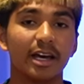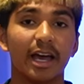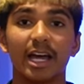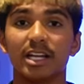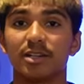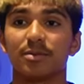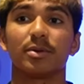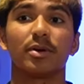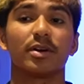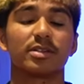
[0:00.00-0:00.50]

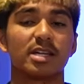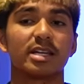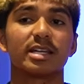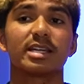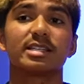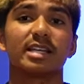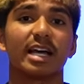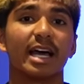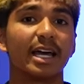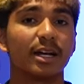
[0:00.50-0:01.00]
And to be honest, I think
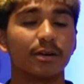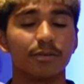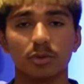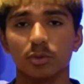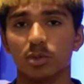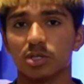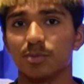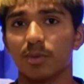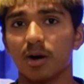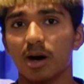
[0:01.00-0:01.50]
he's ahead of
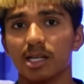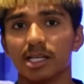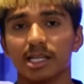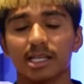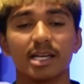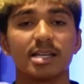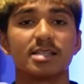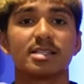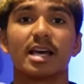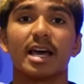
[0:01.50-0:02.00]
Lewis Miley. I
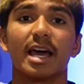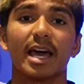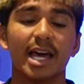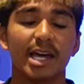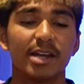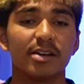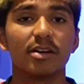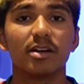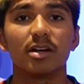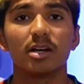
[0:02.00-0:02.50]
think he's
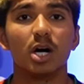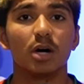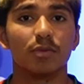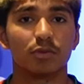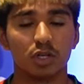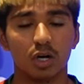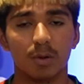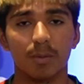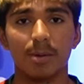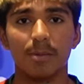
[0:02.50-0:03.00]
ahead
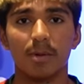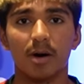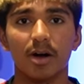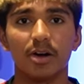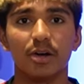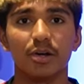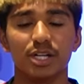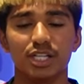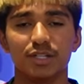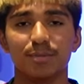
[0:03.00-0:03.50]
of Kobbie
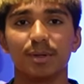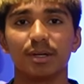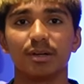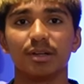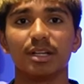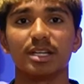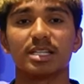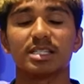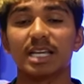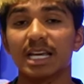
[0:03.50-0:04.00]
Mainoo in his
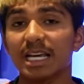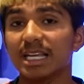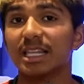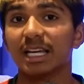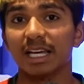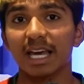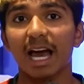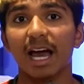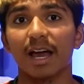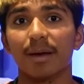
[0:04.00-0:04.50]
ability to see
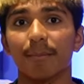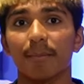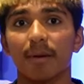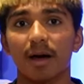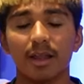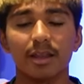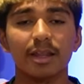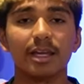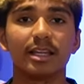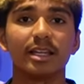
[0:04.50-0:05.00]
the game.
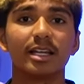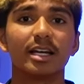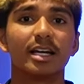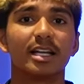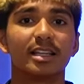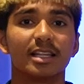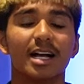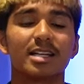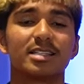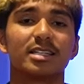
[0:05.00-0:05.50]
I think
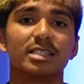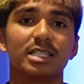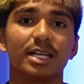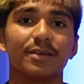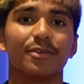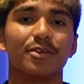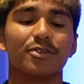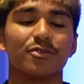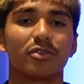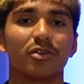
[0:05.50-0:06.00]
that's the
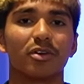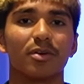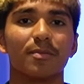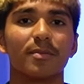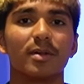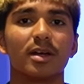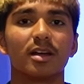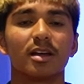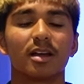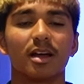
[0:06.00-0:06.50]
difference for
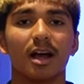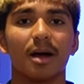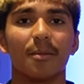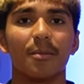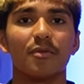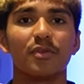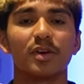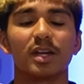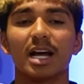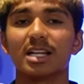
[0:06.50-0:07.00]
him.
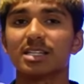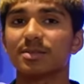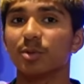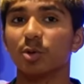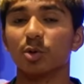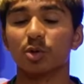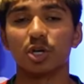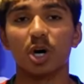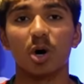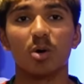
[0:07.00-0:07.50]
If he can add some
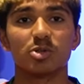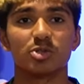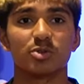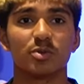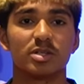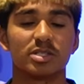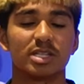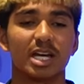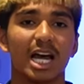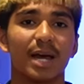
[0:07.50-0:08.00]
more goals to
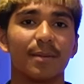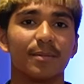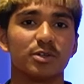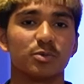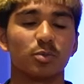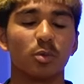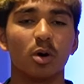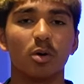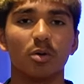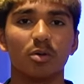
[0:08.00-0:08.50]
his game
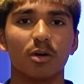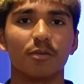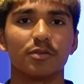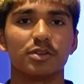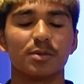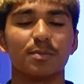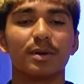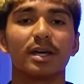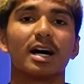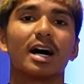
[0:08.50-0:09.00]
as well,
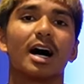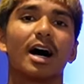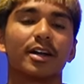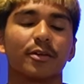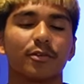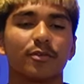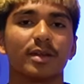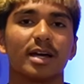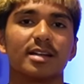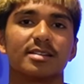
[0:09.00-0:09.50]
obviously a bit
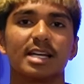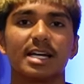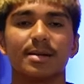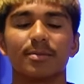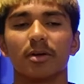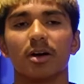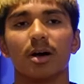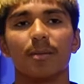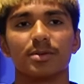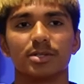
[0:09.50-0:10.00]
harder from that deep
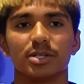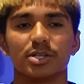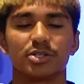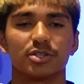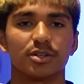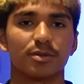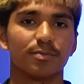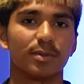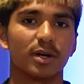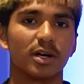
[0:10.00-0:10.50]
line
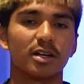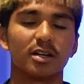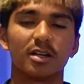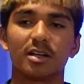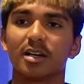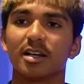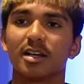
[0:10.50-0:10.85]
position, but